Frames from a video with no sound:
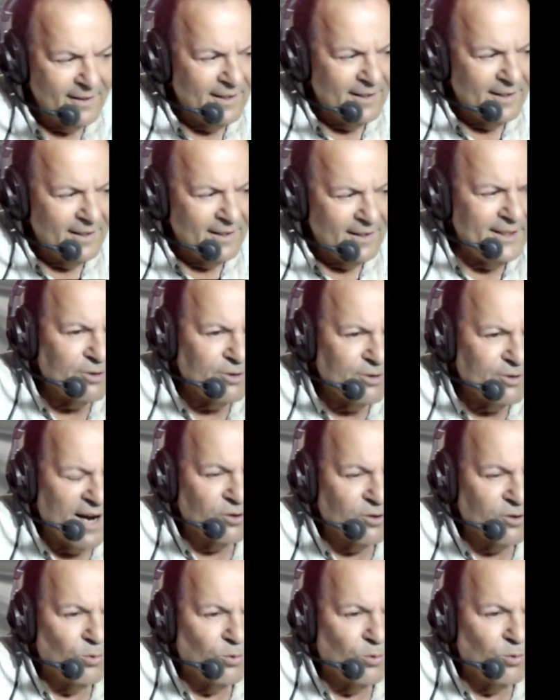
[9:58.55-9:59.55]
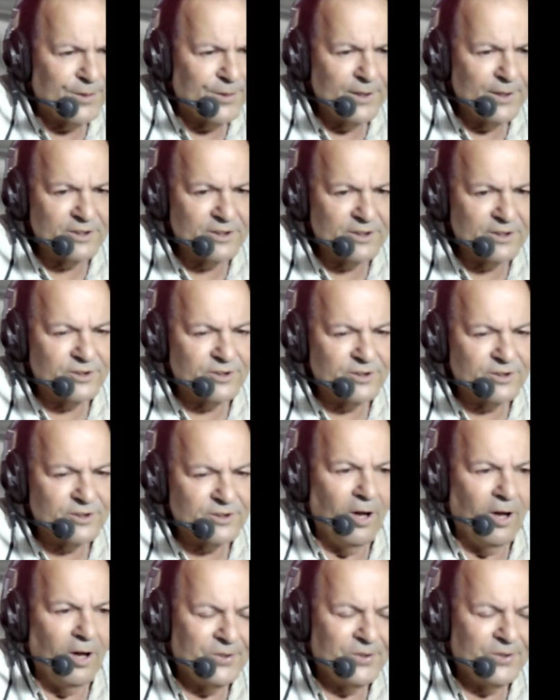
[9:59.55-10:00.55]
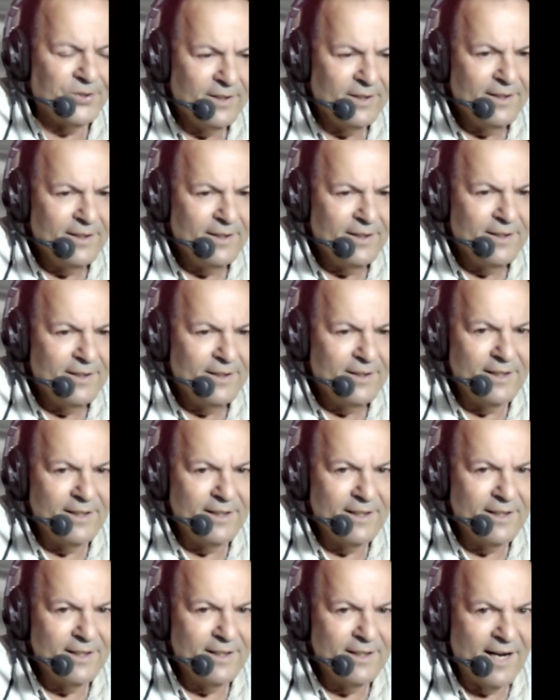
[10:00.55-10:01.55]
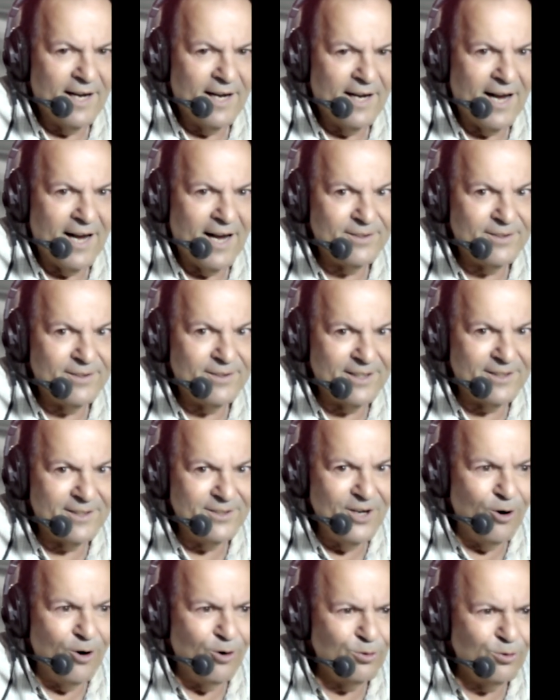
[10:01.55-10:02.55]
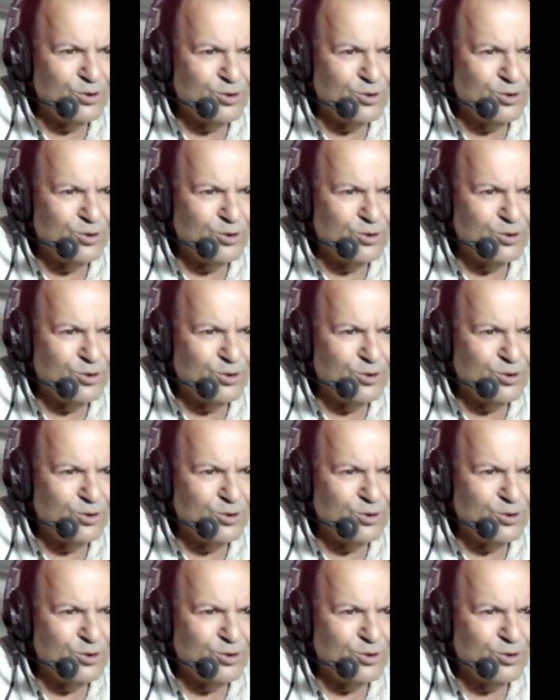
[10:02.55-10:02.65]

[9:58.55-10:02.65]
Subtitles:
any driver worth his salt, I think, knows